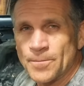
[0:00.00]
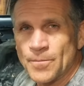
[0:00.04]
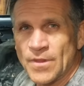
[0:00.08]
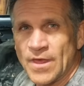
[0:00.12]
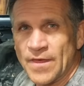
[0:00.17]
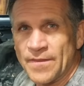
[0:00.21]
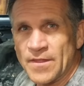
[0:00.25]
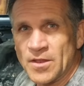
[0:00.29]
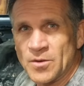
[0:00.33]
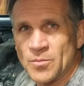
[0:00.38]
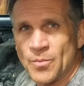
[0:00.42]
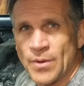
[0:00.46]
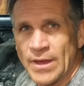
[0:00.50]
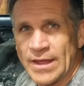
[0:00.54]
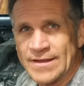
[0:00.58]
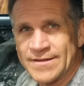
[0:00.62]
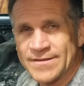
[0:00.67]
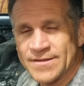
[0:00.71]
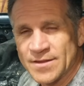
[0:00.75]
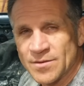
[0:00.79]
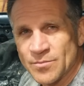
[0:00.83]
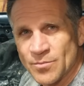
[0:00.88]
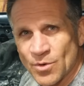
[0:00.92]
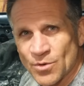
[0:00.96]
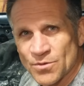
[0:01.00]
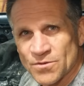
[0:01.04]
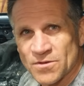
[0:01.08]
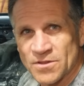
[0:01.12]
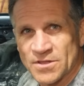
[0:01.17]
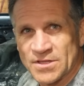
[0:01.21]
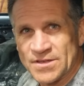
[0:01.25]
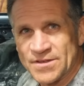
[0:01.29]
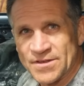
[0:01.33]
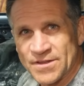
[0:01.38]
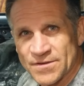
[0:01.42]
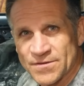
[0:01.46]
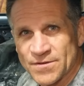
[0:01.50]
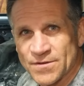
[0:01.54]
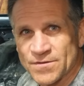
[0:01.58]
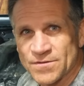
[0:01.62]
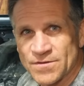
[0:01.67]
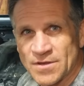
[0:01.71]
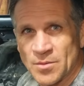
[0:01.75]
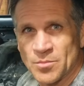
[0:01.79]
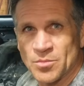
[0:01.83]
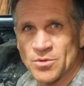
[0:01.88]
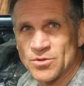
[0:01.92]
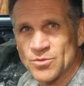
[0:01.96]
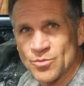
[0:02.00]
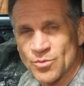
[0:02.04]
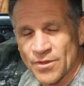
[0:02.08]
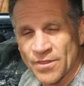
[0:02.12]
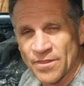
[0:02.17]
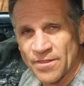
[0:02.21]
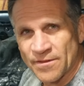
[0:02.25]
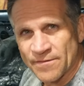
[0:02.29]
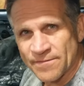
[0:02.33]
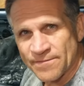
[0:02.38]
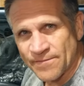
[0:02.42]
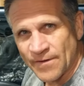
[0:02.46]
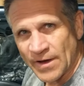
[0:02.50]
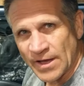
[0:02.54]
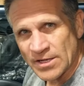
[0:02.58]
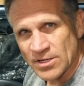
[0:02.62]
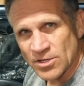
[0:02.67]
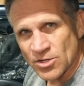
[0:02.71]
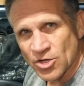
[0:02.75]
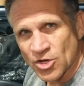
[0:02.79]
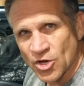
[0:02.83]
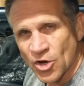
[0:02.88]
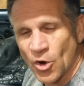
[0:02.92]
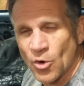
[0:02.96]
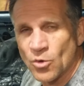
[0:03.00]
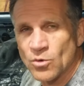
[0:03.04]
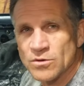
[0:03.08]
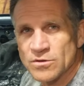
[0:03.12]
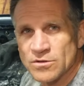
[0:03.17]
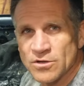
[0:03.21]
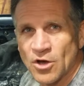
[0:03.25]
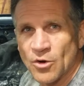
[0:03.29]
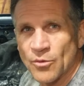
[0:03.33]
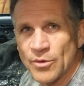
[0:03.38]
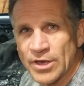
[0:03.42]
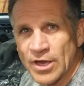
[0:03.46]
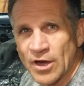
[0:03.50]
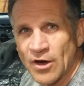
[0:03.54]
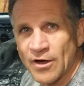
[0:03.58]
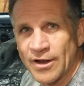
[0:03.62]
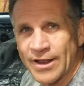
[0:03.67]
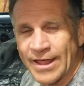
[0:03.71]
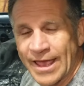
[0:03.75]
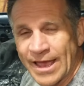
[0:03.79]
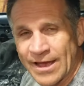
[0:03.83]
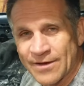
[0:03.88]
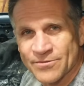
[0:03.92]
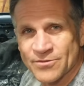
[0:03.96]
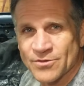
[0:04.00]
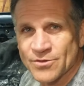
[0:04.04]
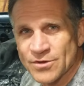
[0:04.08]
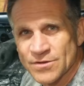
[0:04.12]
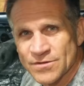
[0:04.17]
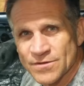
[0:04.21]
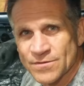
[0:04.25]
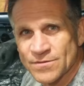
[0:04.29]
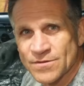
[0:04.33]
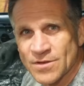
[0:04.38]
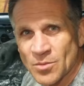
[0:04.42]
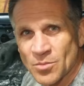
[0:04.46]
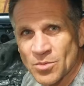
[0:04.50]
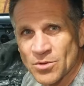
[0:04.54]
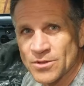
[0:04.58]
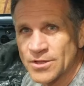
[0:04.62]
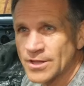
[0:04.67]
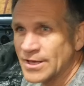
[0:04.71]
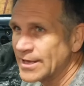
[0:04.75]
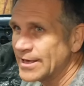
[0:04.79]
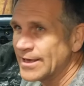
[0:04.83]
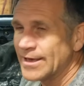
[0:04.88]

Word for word: and then paint it mostly disassembled with the final coat going on after it's assembled.